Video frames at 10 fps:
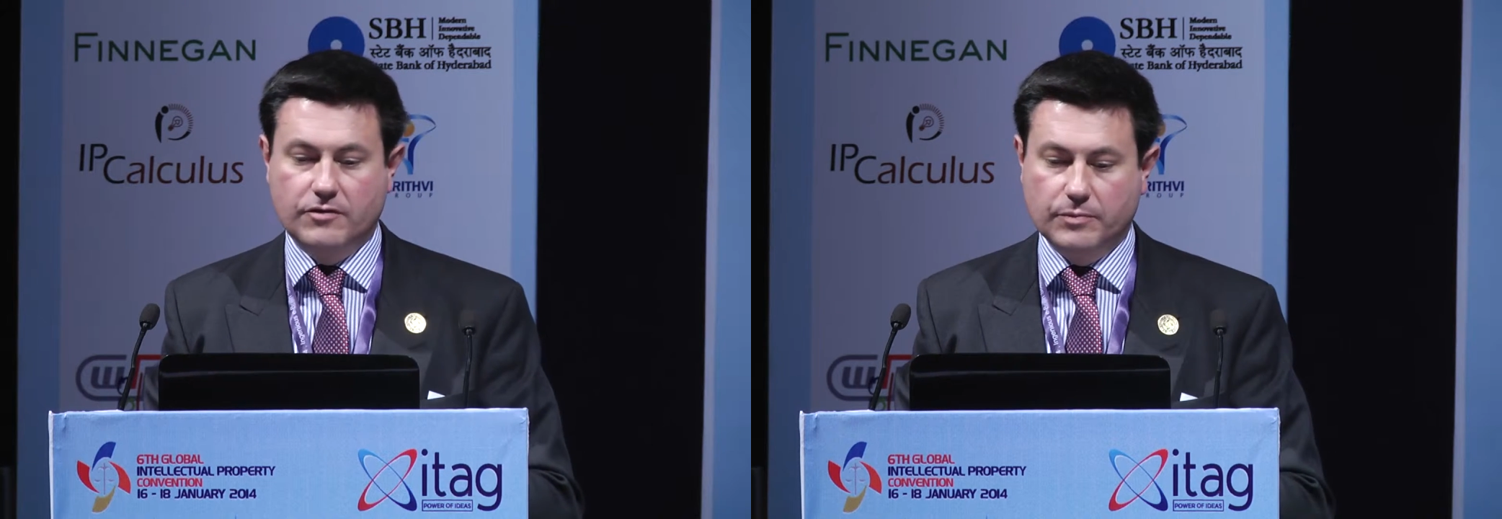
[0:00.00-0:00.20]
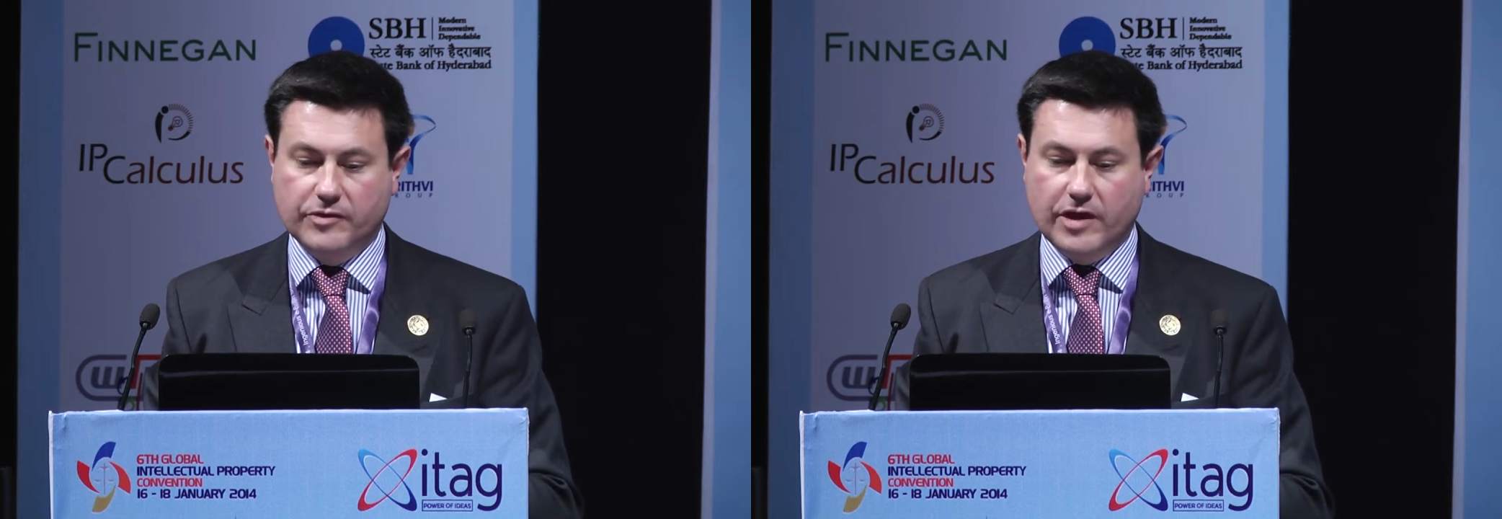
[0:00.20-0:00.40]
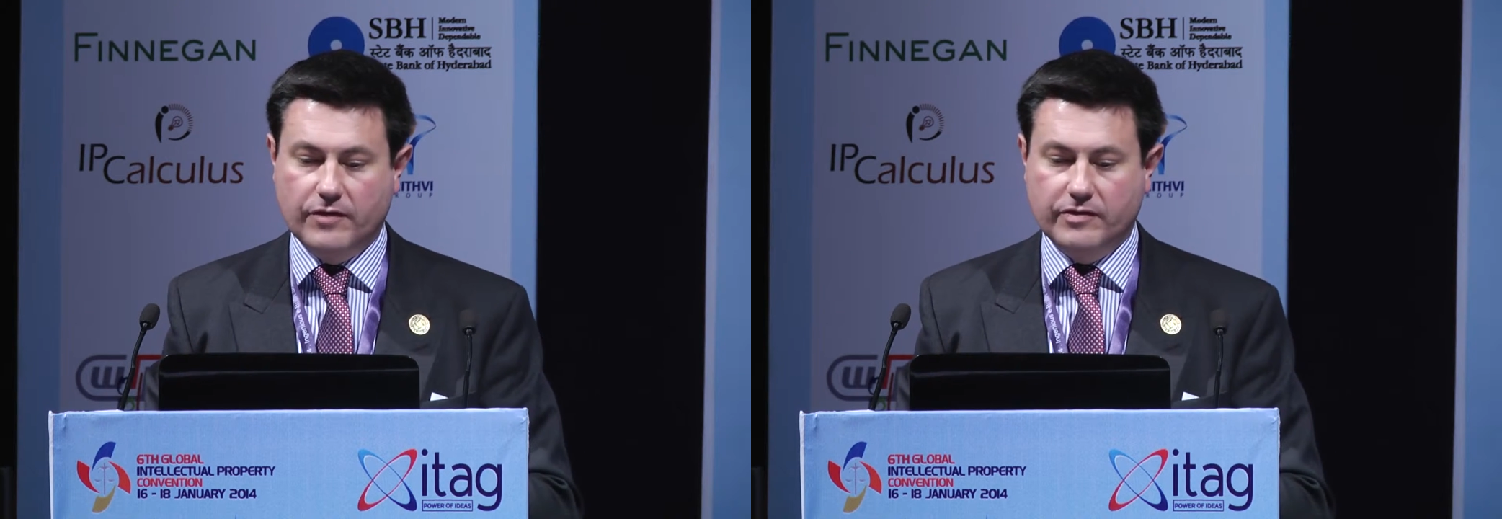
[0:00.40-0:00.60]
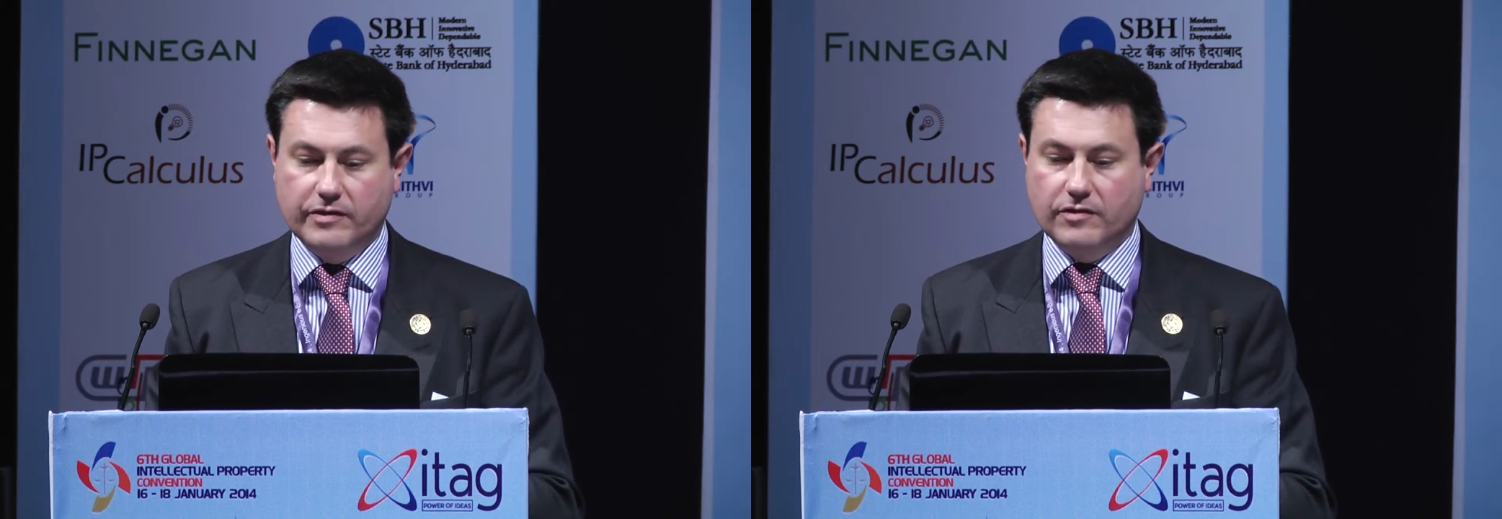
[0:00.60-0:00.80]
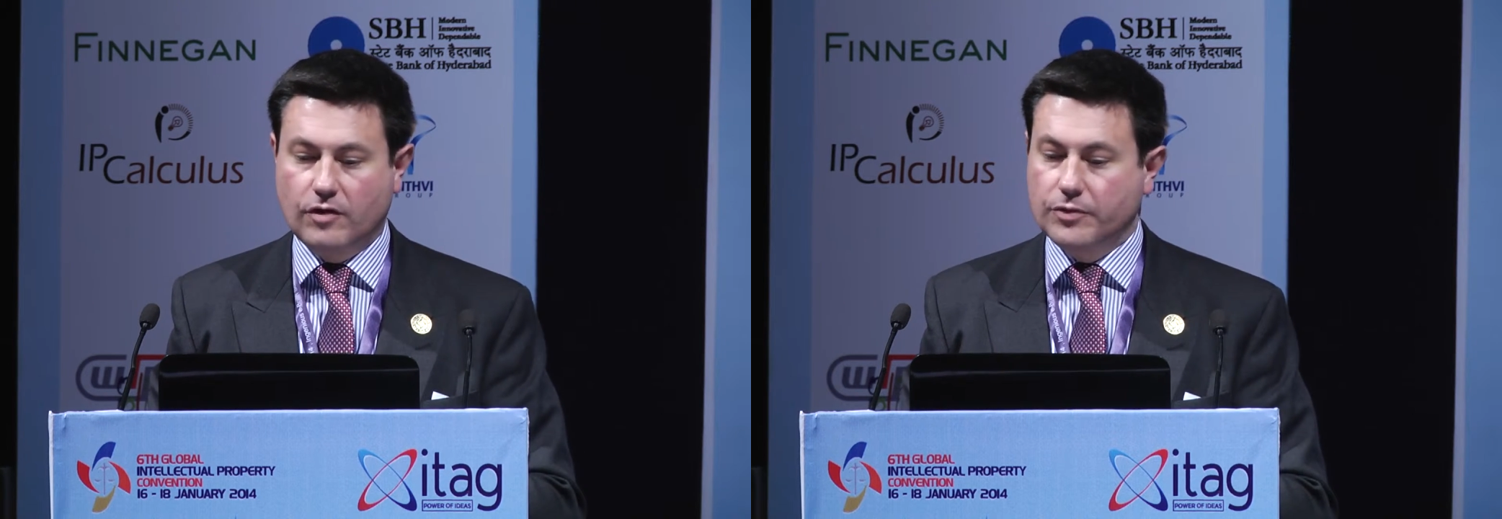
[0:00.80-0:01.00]
from
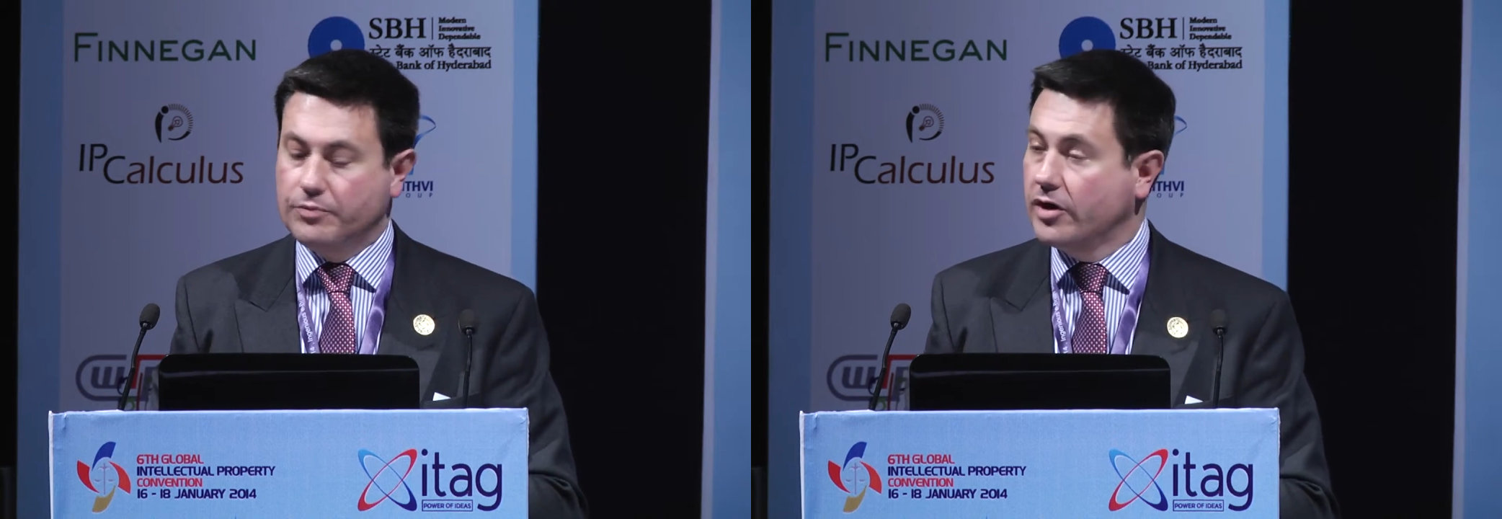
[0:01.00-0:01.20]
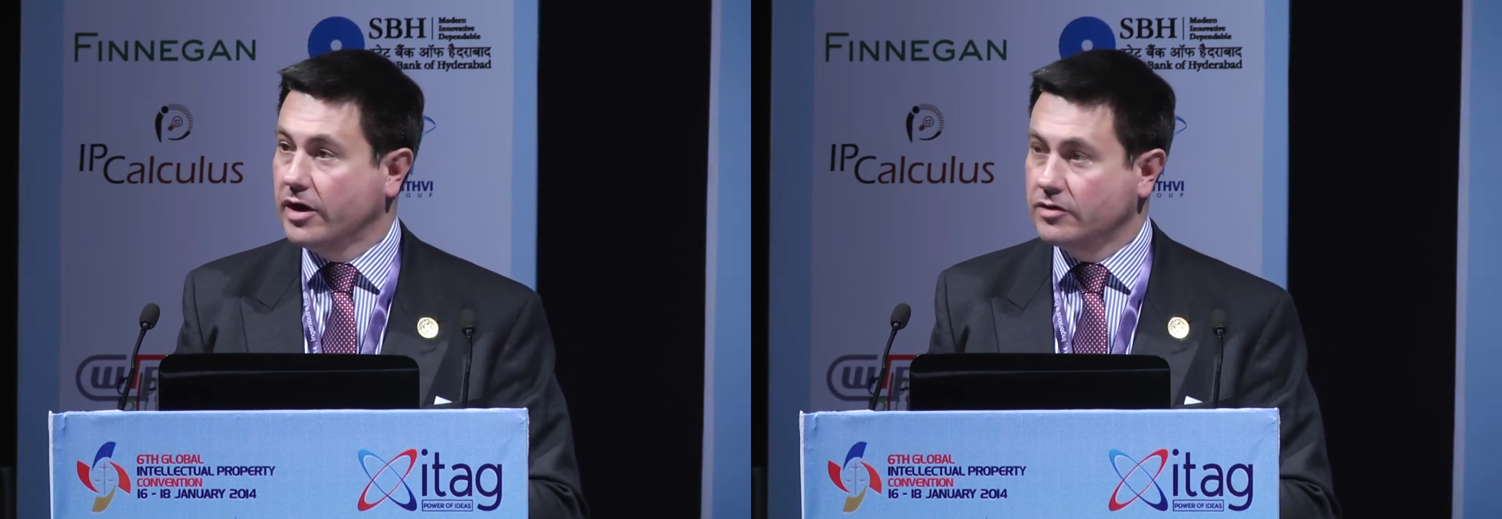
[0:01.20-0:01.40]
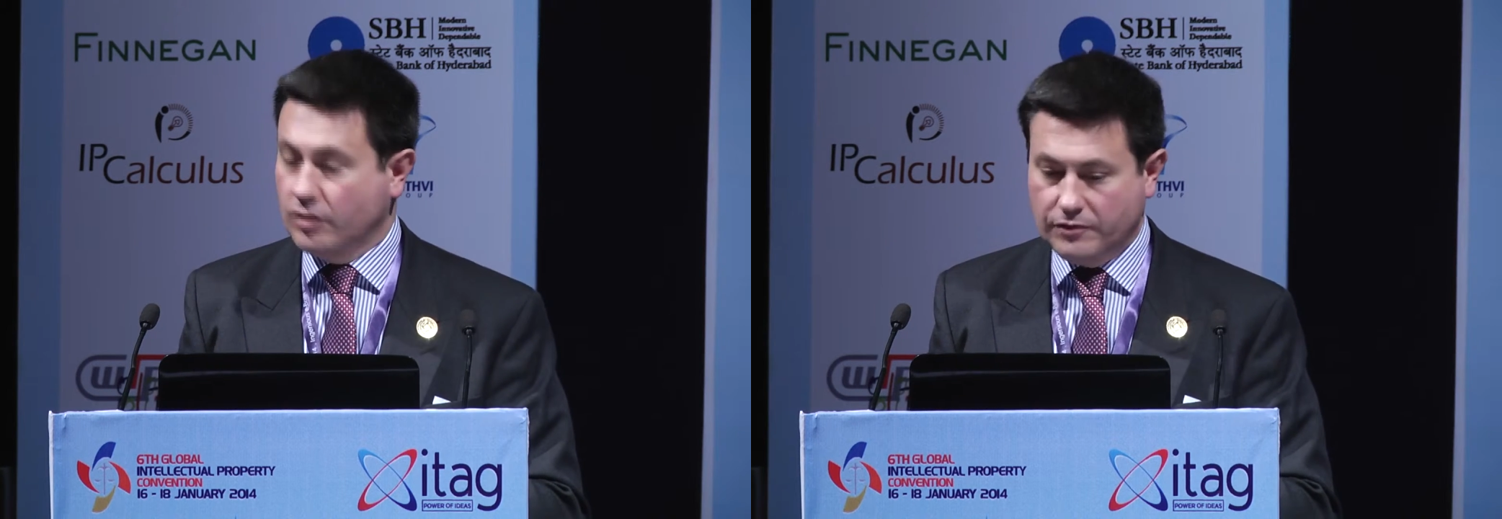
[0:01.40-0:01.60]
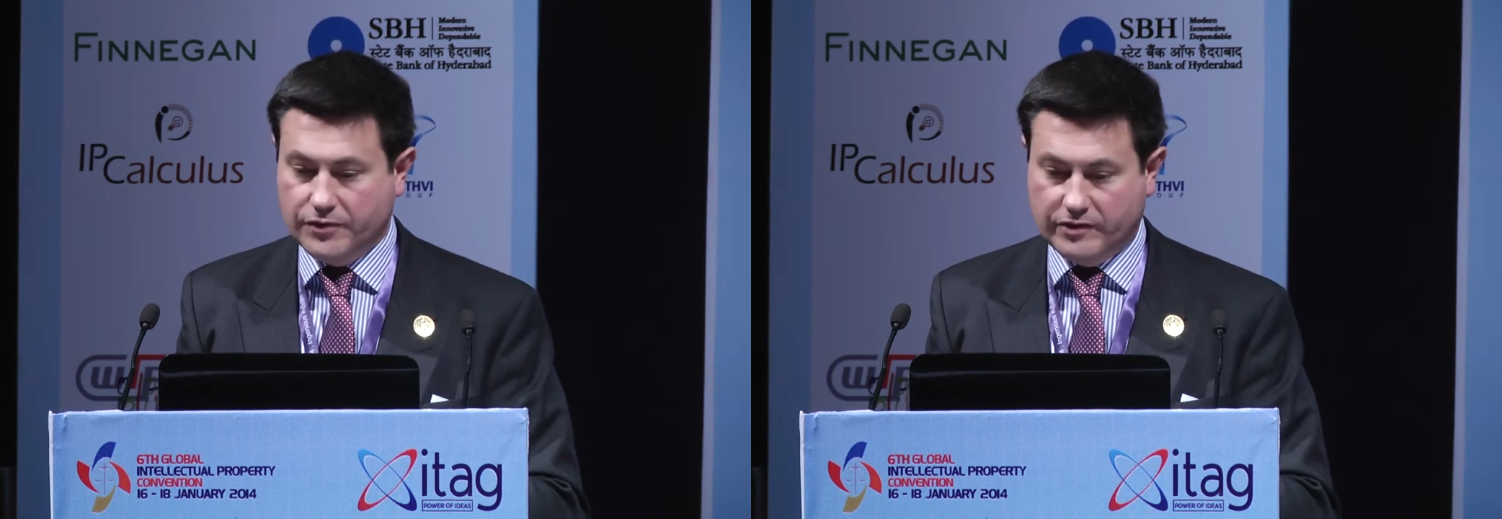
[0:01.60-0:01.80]
services of the product of